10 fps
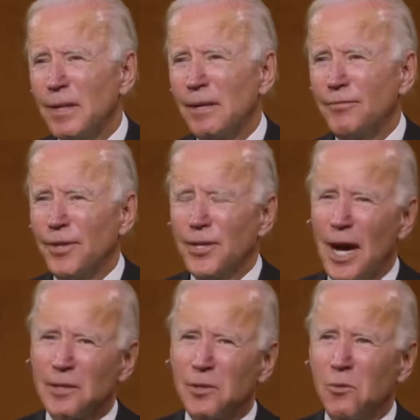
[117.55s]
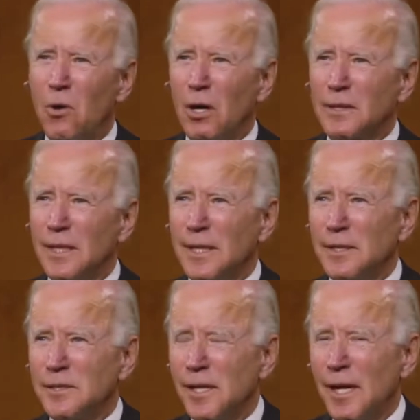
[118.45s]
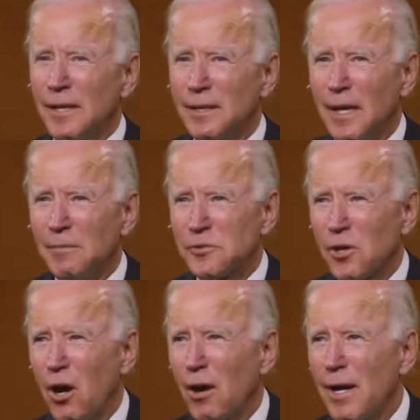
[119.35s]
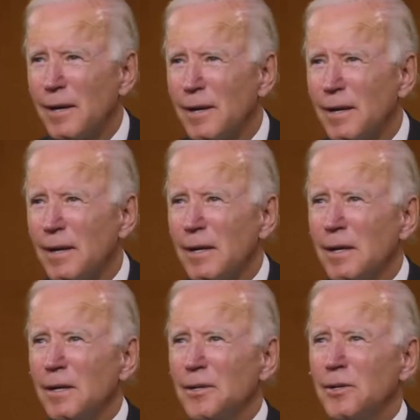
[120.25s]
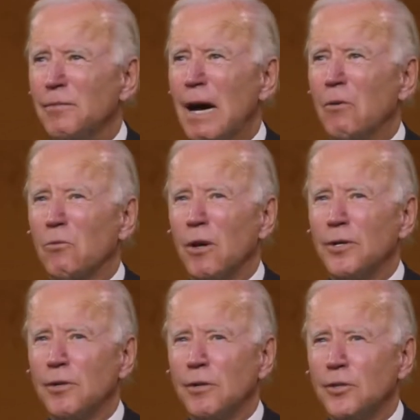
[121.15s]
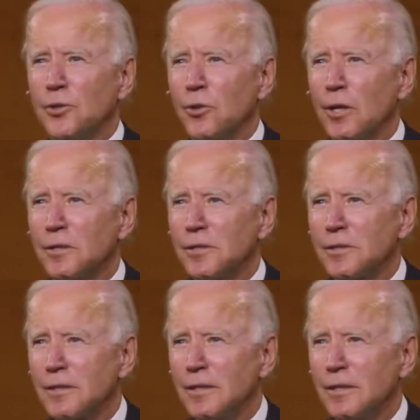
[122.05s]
if the doctor walked in and said, I'm sorry, you've outrun your insurance,